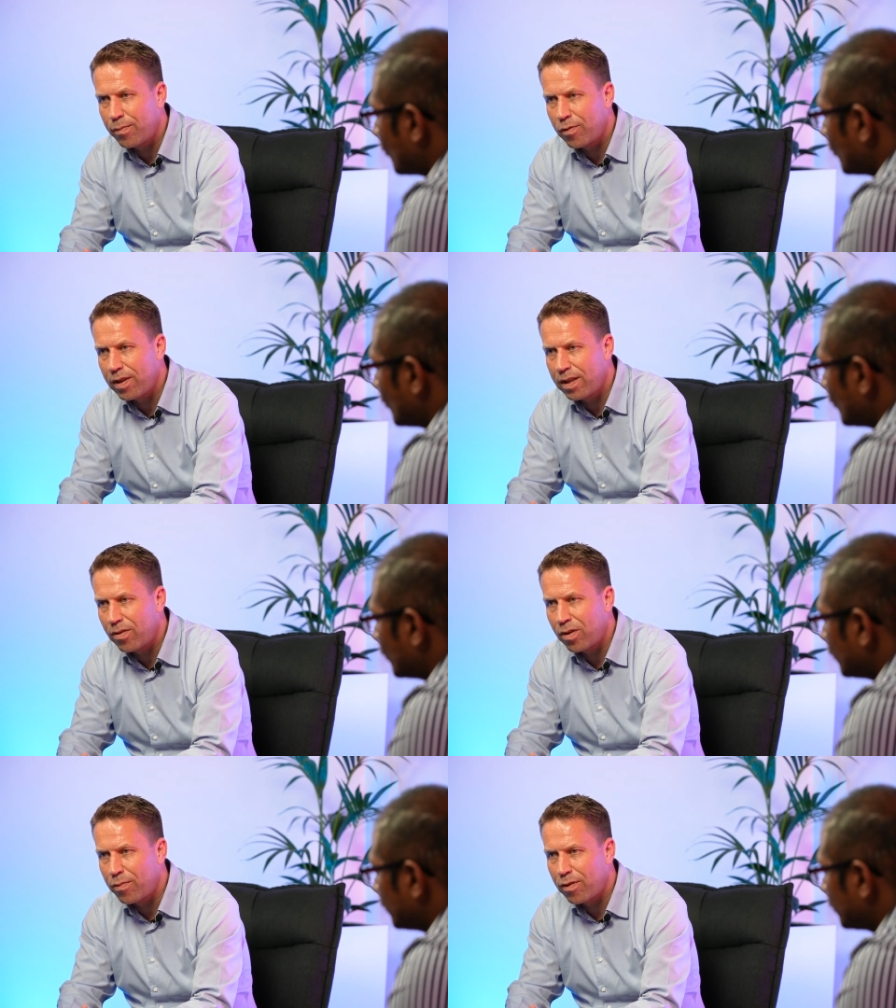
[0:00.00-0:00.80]
in
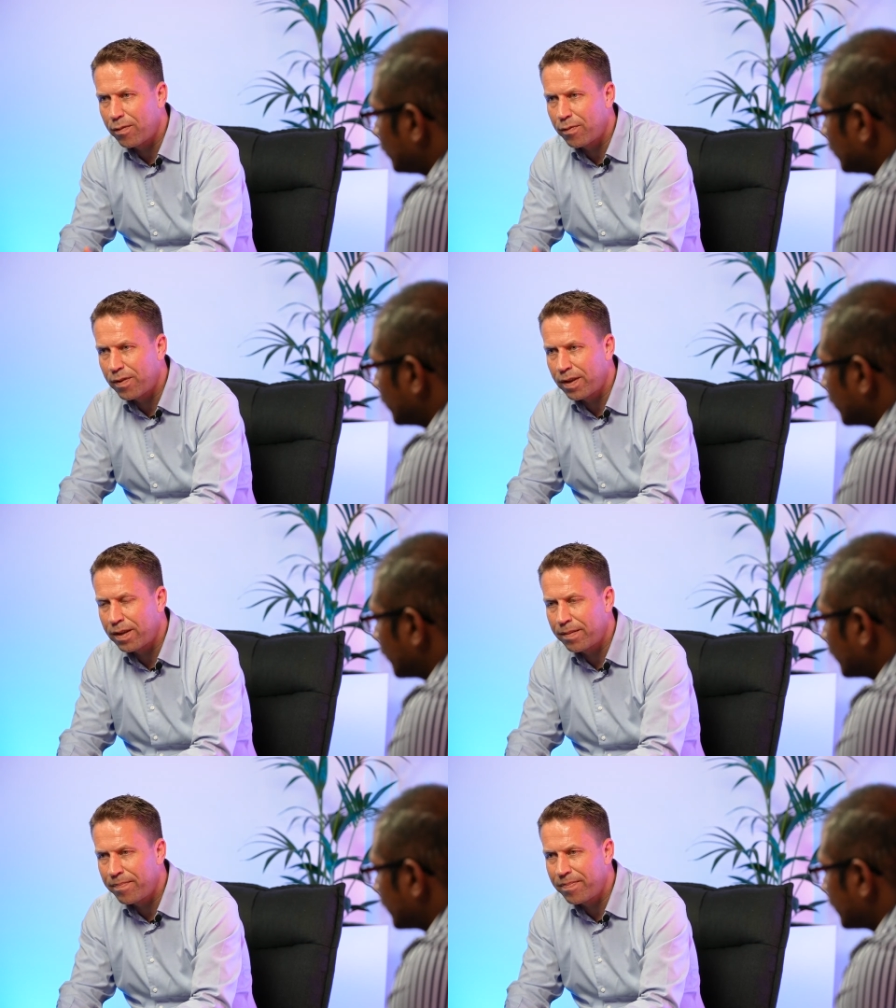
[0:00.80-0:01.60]
terms of,
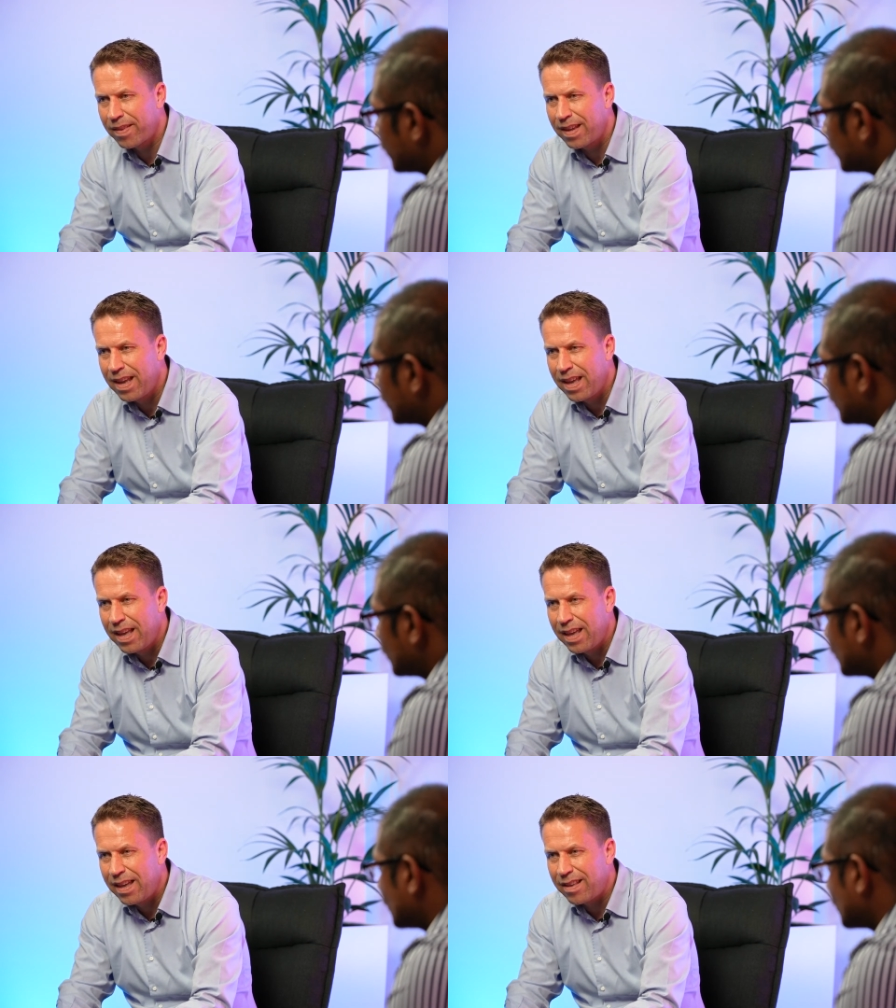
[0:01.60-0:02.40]

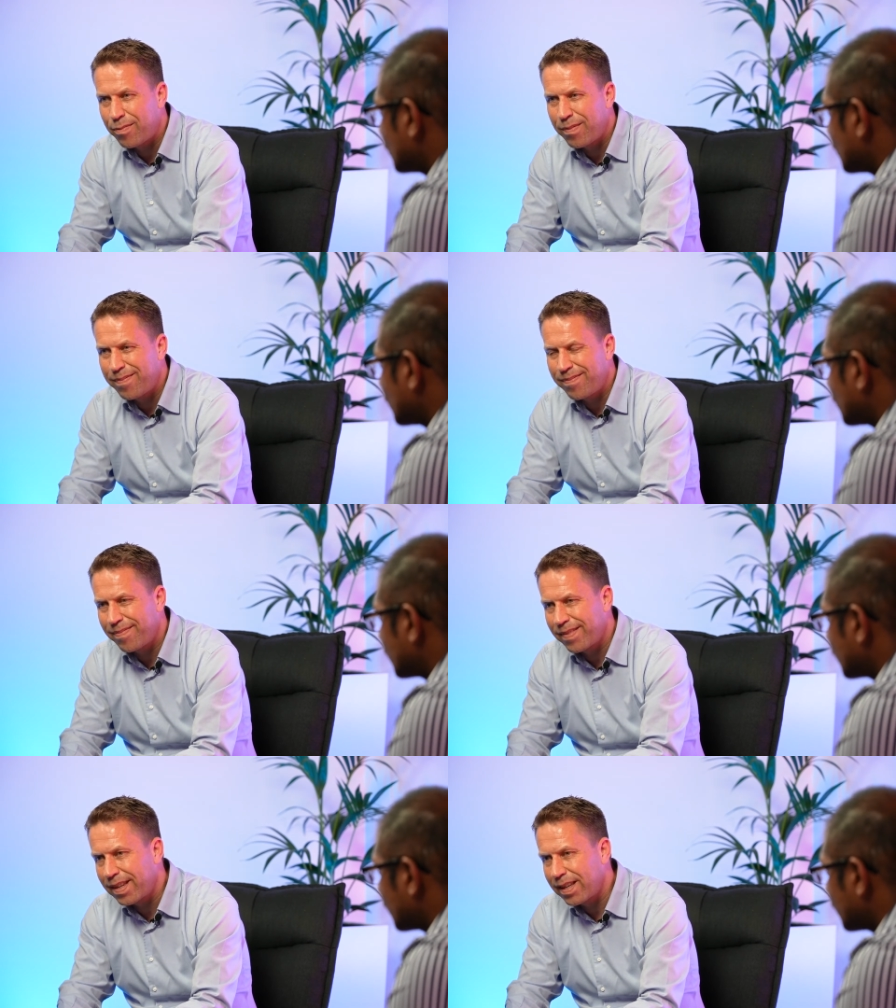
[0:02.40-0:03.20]
it's,
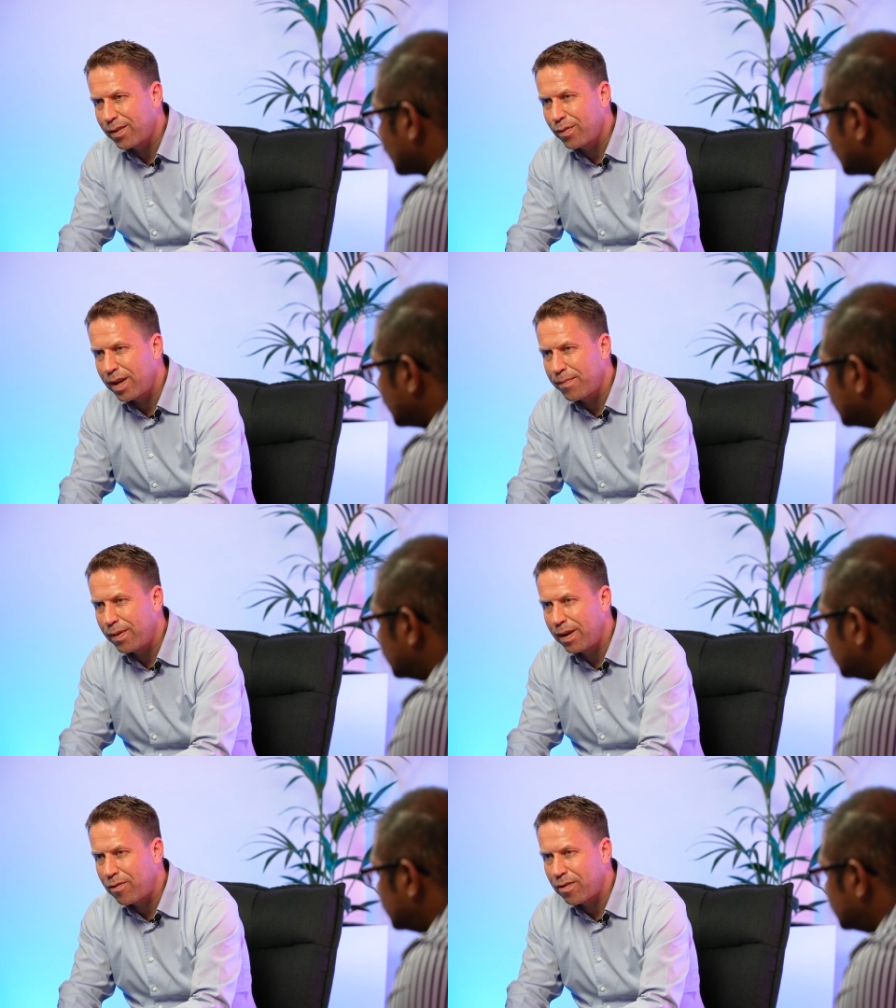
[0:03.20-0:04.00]
how would I put
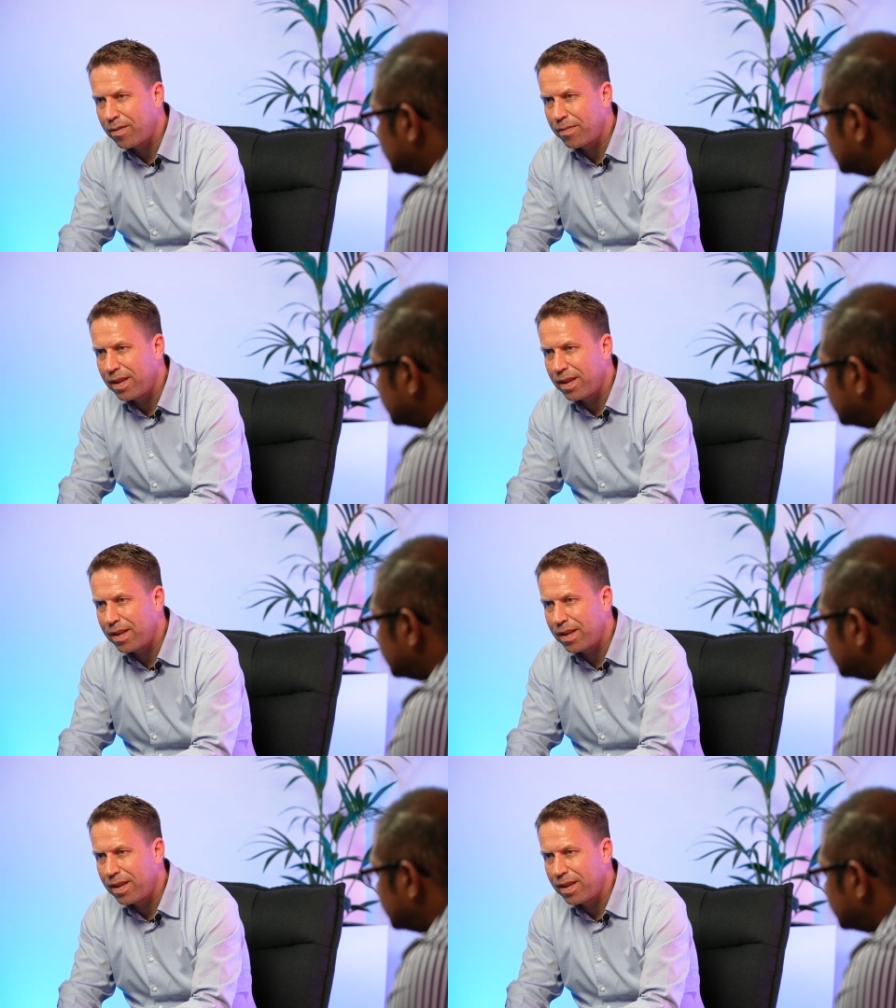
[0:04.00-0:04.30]
it? So